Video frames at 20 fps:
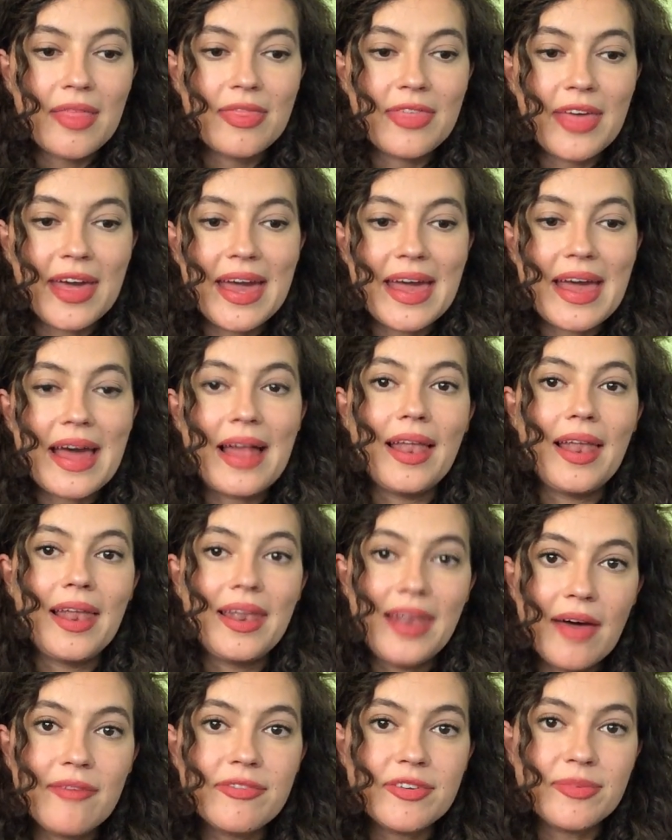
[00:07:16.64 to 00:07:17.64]
They
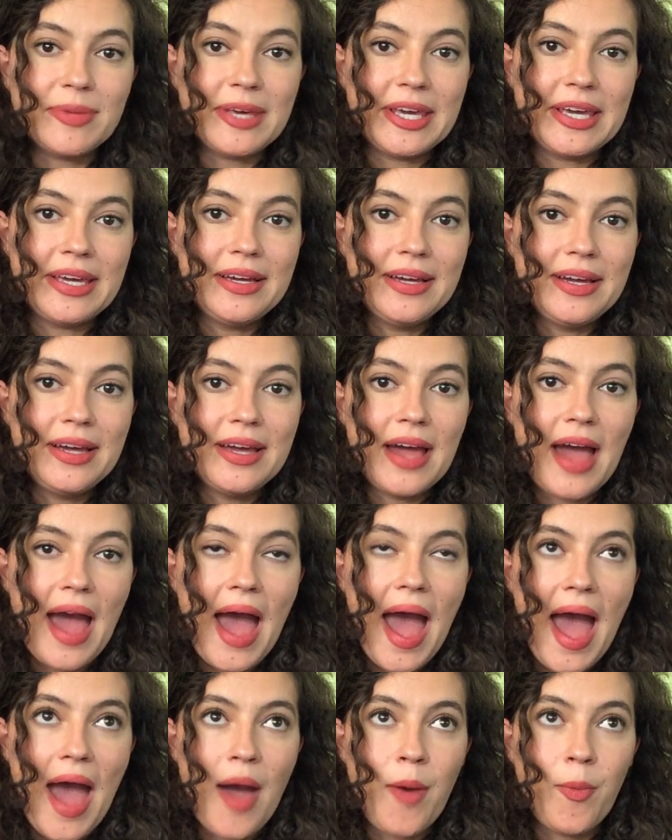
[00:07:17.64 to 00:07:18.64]
loved me,
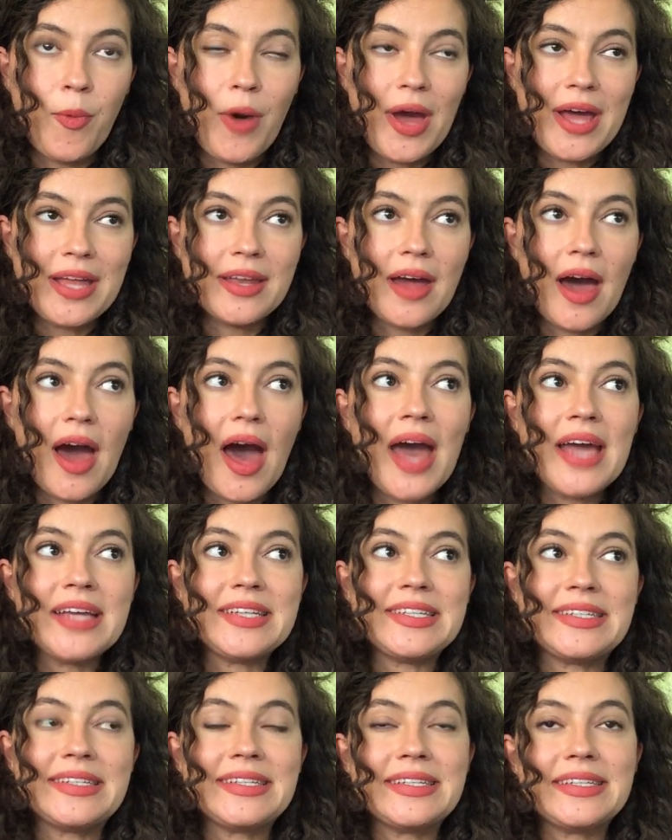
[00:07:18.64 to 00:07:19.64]
and when I
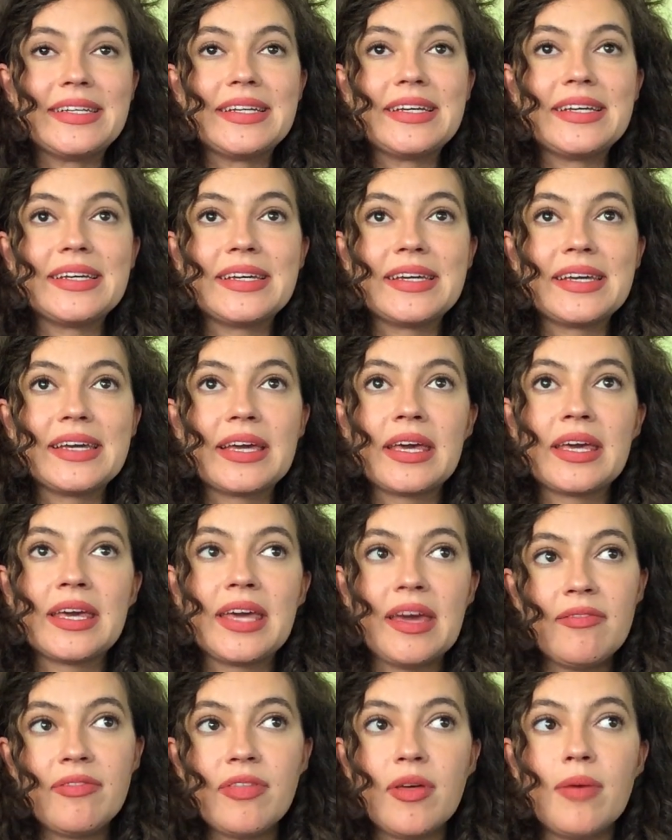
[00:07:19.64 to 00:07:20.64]
didn't
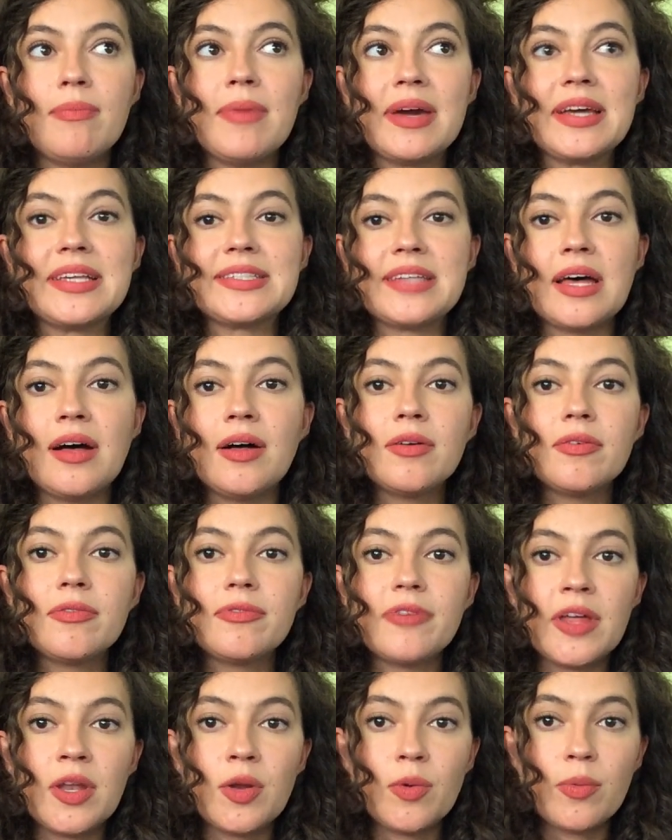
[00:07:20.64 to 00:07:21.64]
give them myself
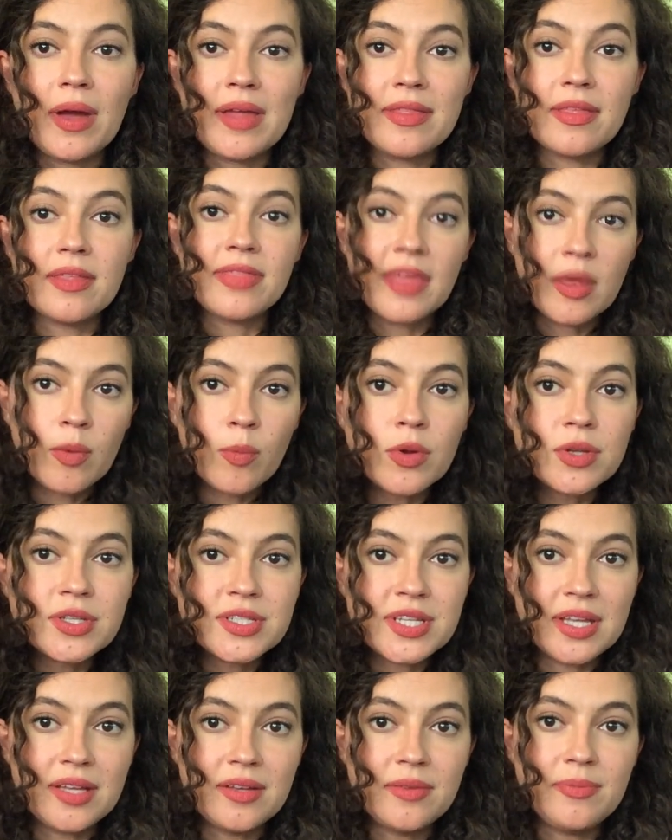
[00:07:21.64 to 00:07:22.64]
in a way that they
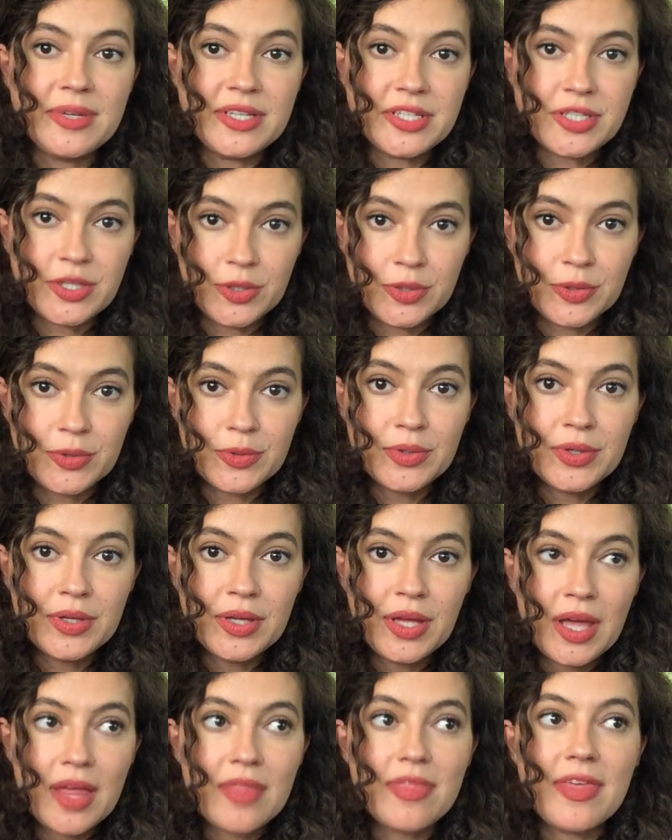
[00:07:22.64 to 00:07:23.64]
wanted me to,
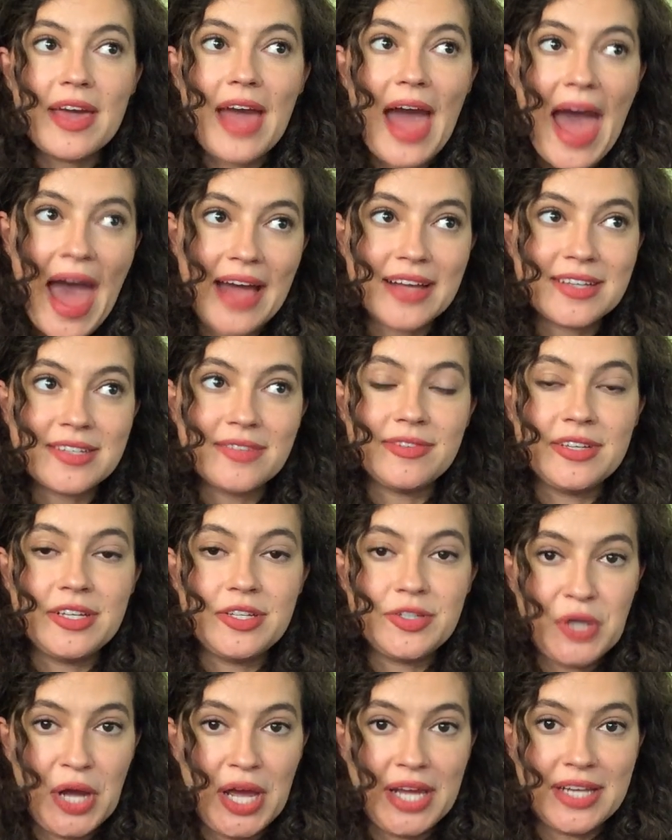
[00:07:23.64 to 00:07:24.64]
they actively
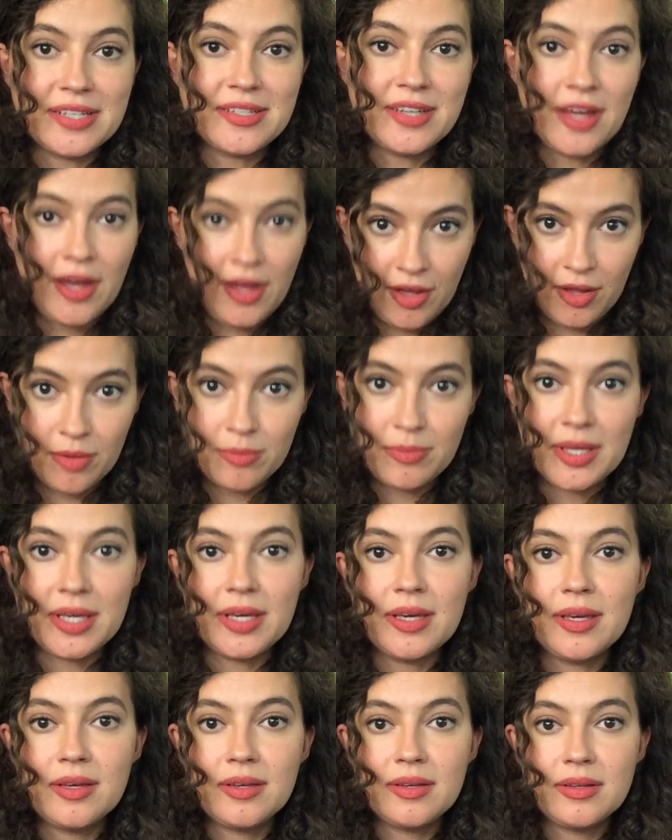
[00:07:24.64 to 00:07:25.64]
tried to hurt me.
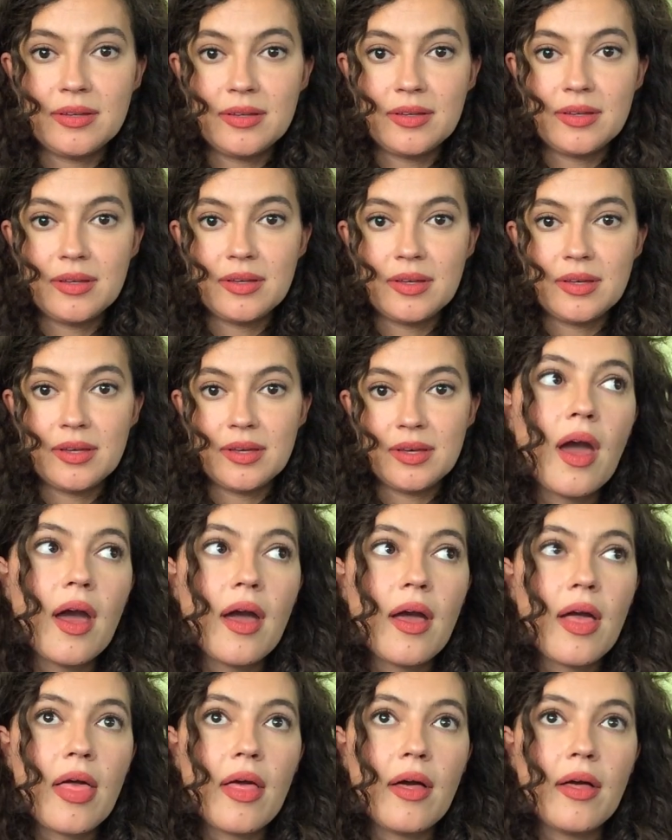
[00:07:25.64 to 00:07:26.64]

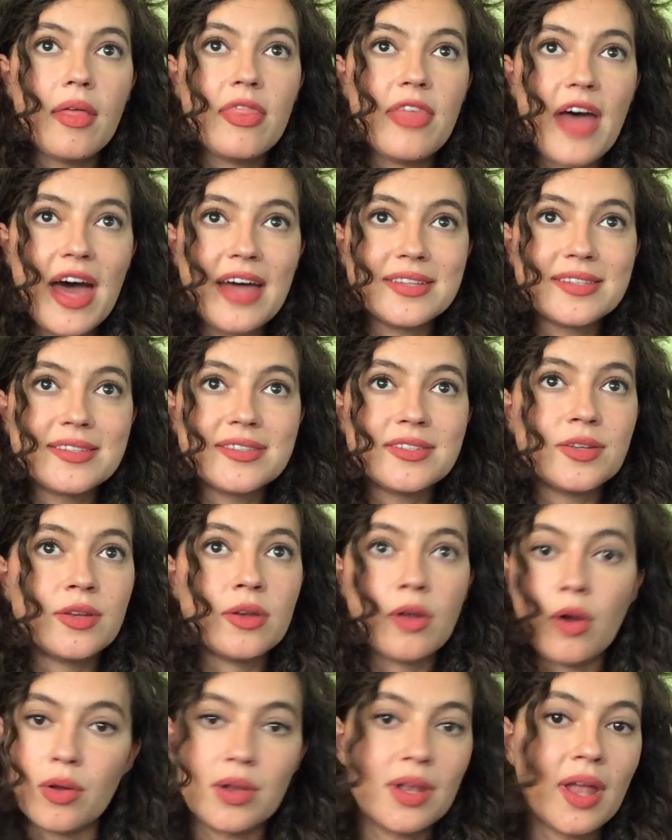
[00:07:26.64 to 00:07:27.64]
That's
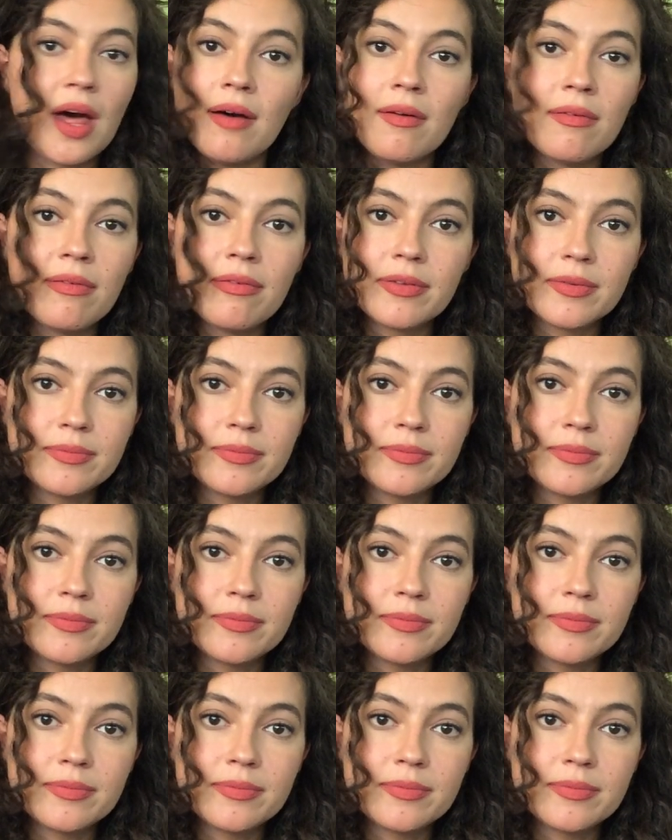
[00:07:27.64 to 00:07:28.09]
not love.